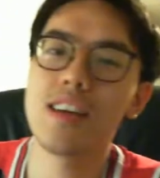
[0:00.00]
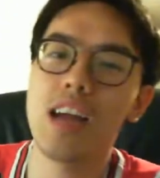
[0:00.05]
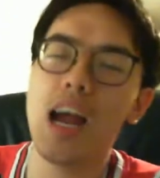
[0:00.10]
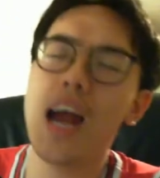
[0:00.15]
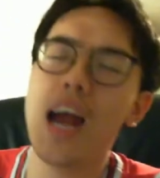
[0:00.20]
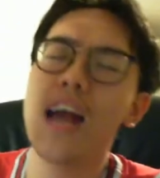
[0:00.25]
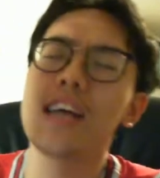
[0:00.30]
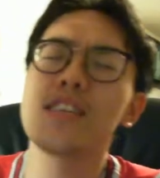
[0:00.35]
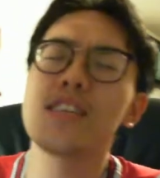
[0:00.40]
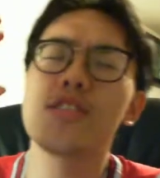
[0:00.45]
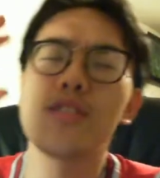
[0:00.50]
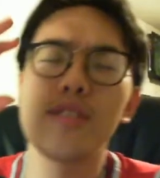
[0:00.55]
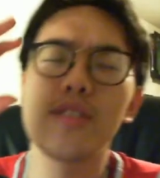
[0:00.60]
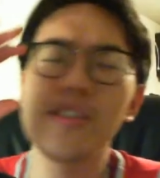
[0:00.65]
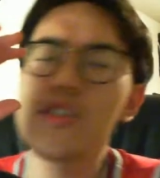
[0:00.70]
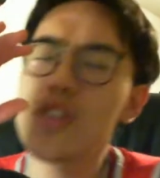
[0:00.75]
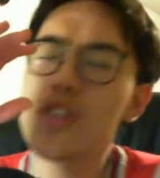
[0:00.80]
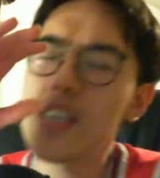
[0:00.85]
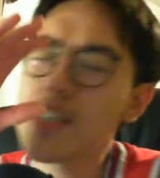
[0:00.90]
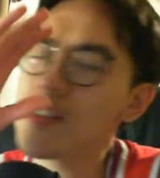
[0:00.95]
All right, so this
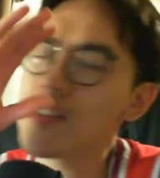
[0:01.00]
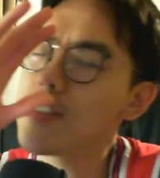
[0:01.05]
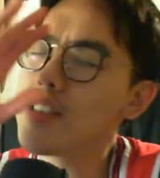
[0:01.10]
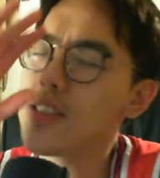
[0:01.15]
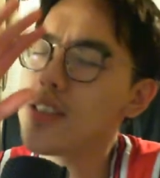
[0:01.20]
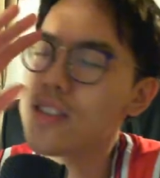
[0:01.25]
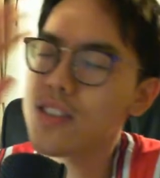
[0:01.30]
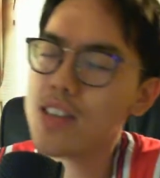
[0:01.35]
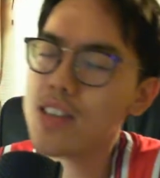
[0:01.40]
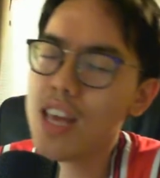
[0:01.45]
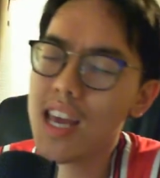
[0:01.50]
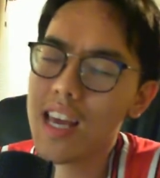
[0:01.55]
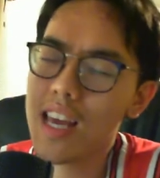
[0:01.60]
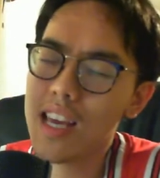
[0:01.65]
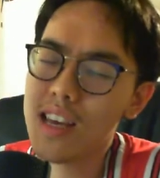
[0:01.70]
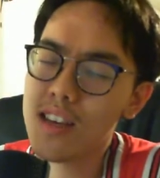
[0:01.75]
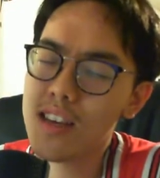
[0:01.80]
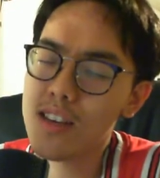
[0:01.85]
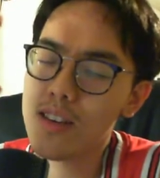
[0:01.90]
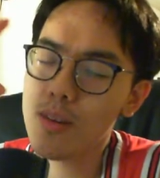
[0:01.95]
channel isn't
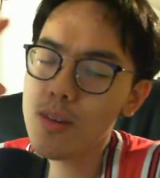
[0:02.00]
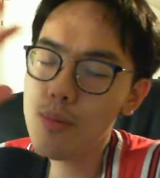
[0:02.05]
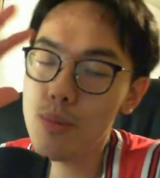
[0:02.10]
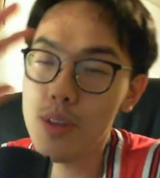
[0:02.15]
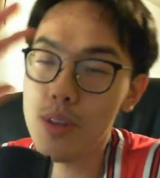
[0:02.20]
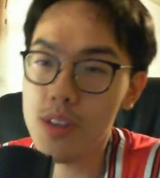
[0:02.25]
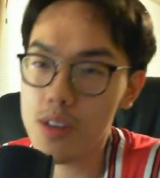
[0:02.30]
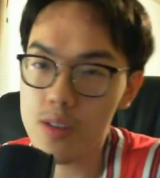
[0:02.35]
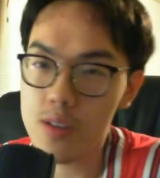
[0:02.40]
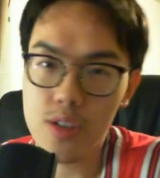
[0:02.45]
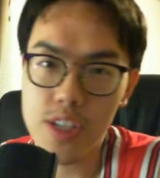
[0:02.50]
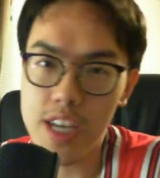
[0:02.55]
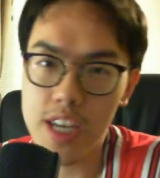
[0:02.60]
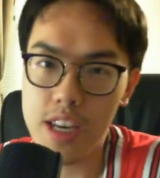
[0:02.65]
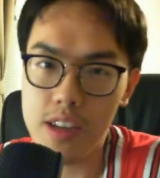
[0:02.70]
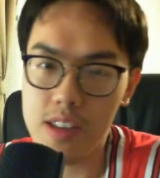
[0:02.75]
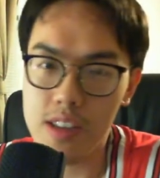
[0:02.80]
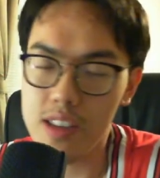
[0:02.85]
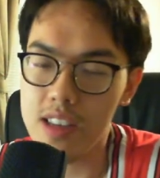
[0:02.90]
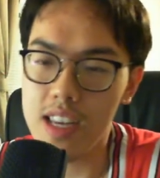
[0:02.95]
a political
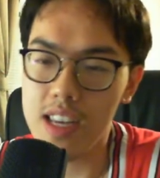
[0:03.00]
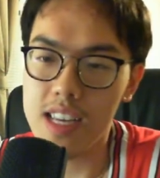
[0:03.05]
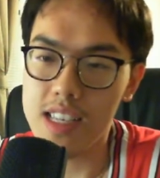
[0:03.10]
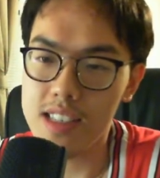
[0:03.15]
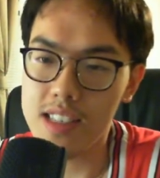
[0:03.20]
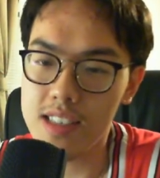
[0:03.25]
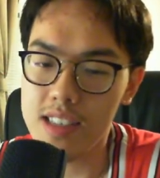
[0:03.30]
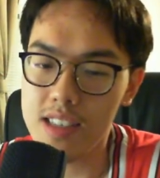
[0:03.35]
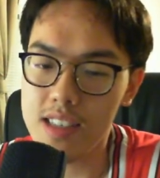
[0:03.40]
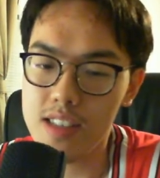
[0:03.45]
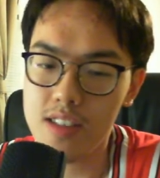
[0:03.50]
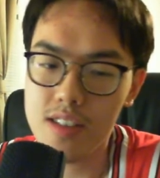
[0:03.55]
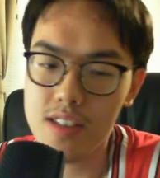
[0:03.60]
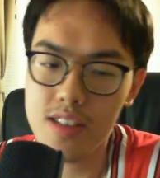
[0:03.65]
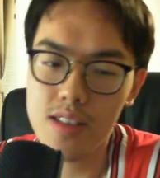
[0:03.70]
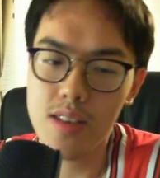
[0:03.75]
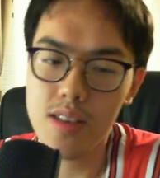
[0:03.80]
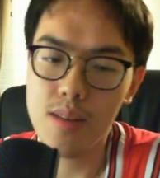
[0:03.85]
channel in any sense,